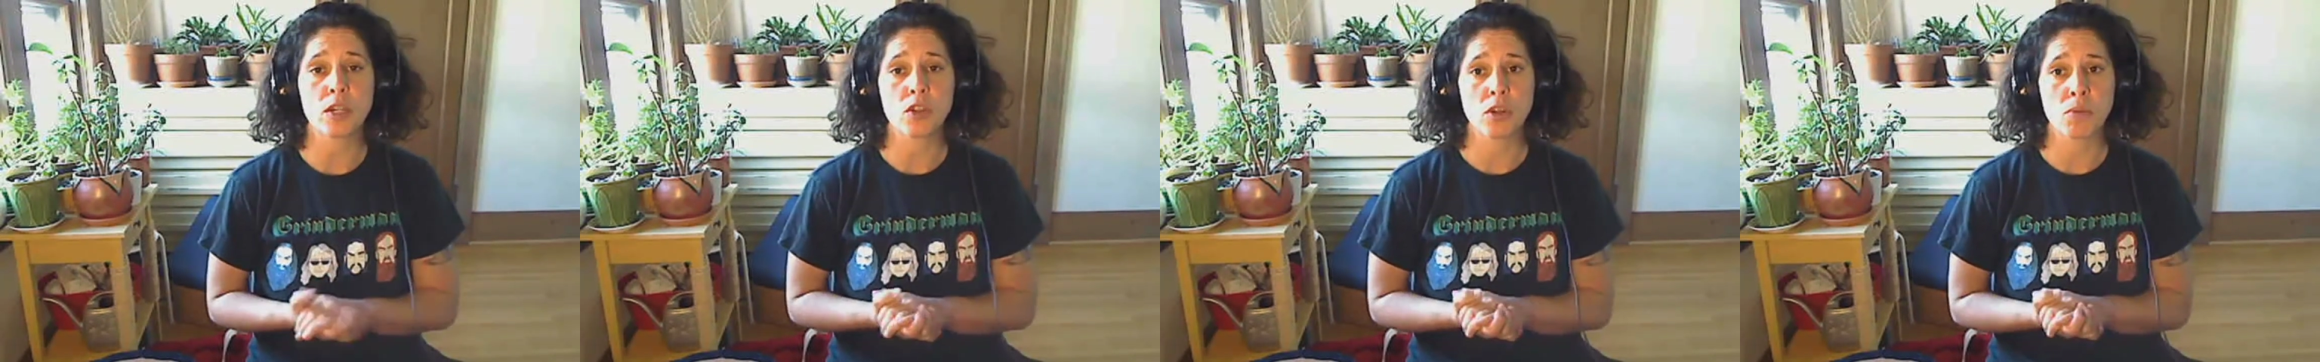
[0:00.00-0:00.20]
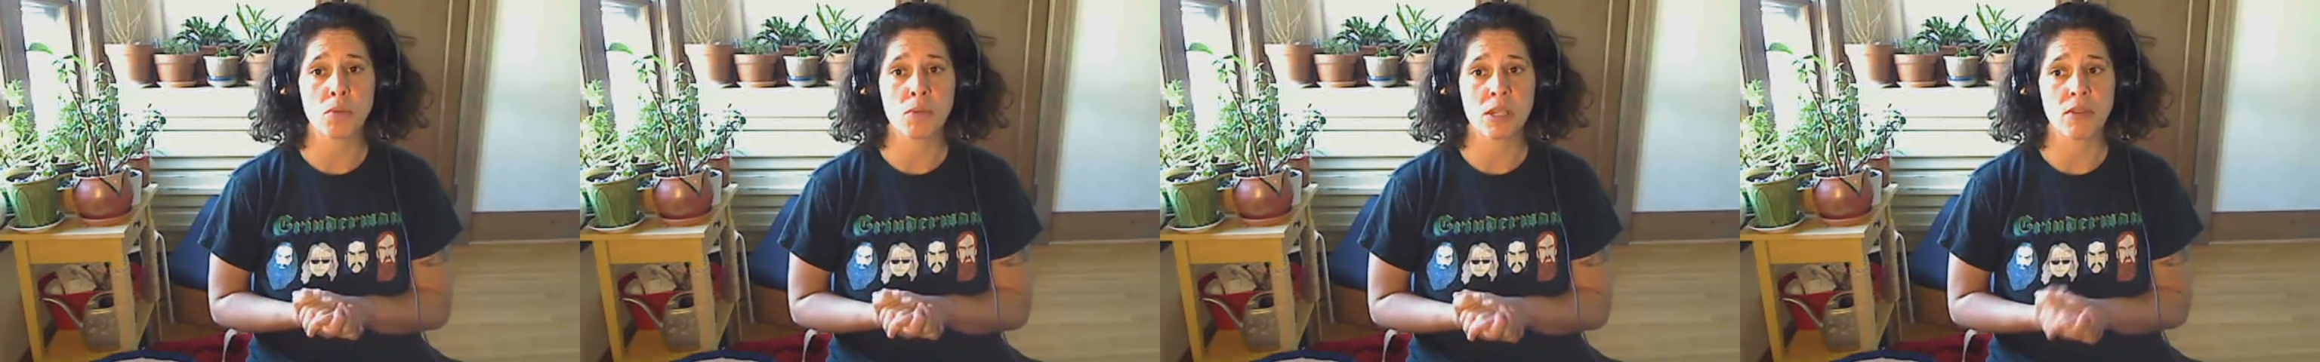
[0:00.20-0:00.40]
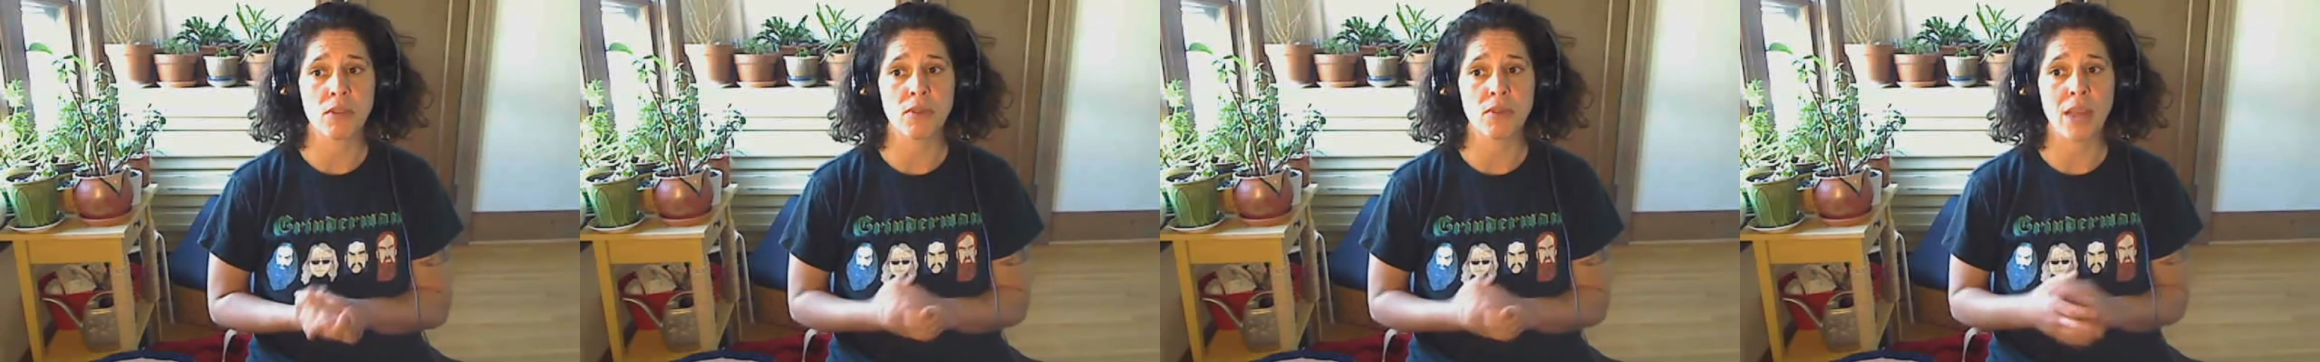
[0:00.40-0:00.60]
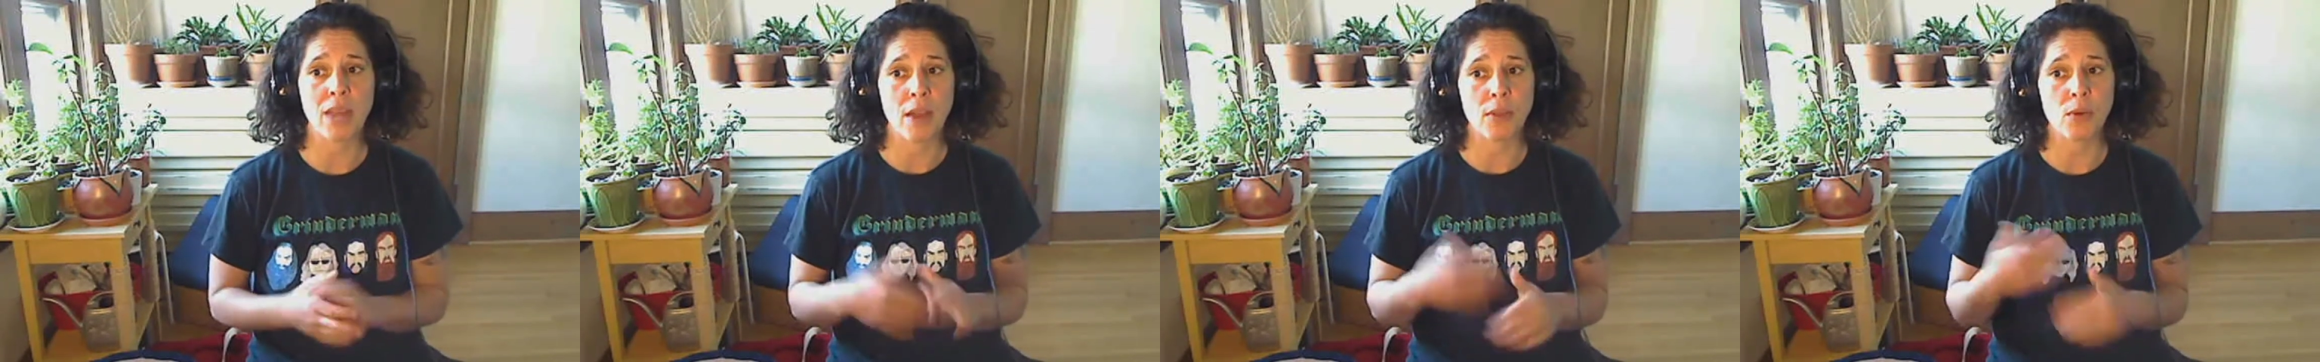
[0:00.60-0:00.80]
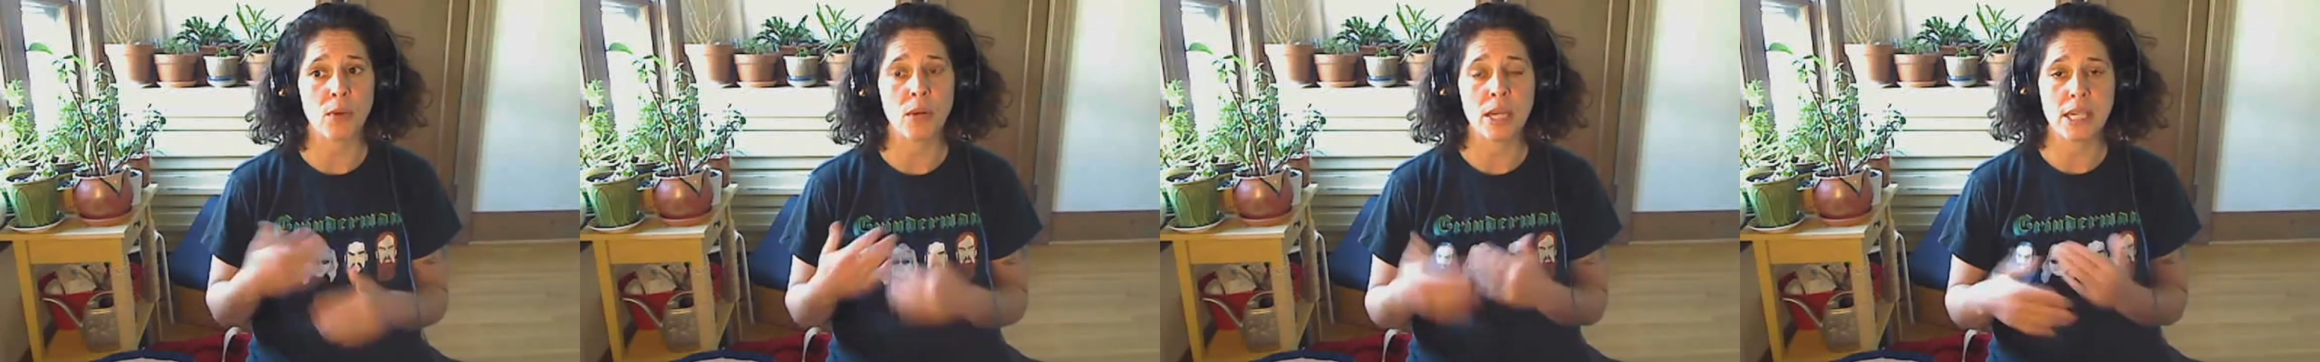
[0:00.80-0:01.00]
terms of
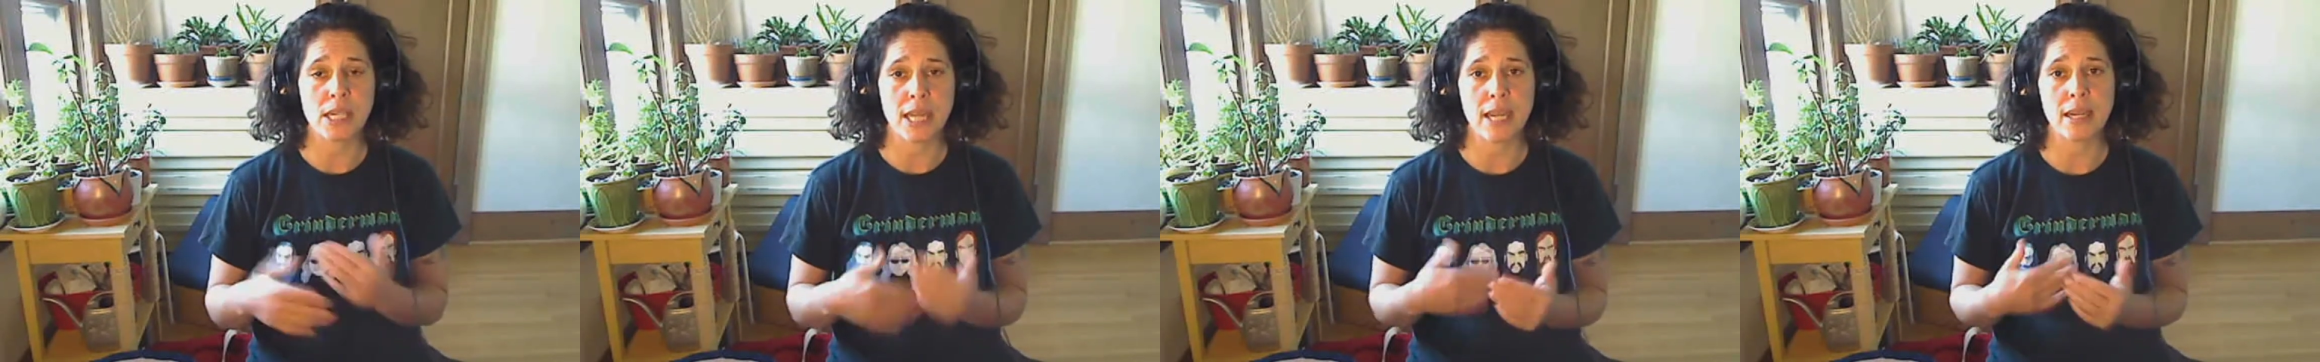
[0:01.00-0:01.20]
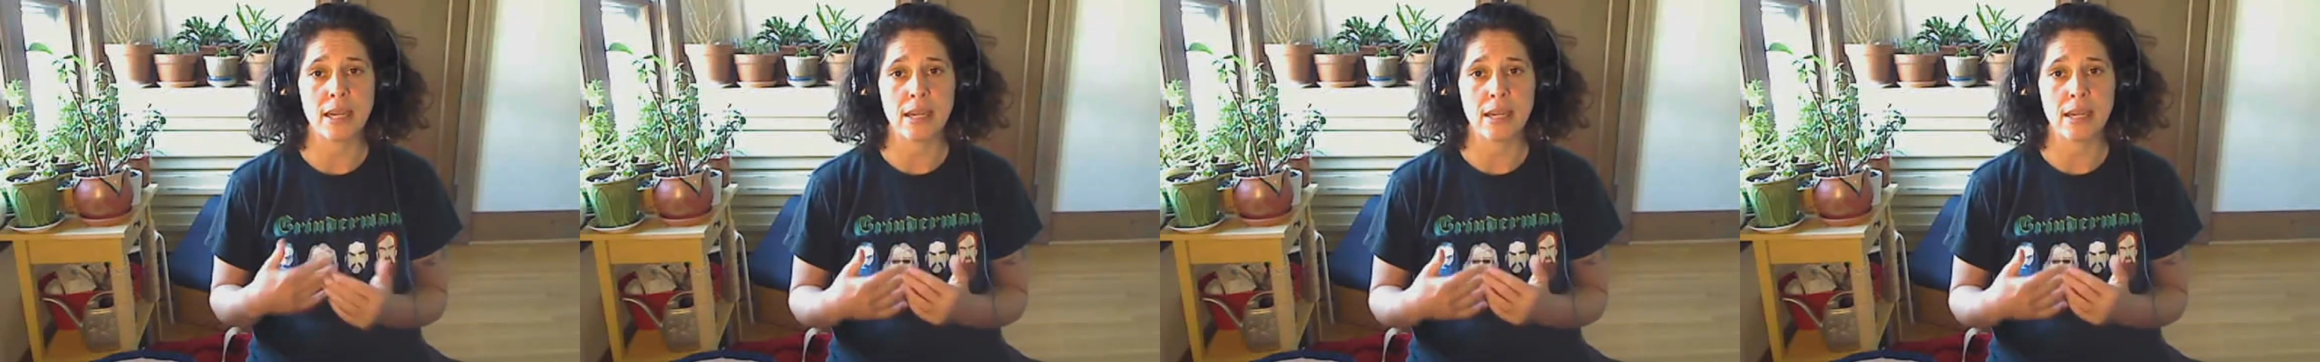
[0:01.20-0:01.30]
gathering data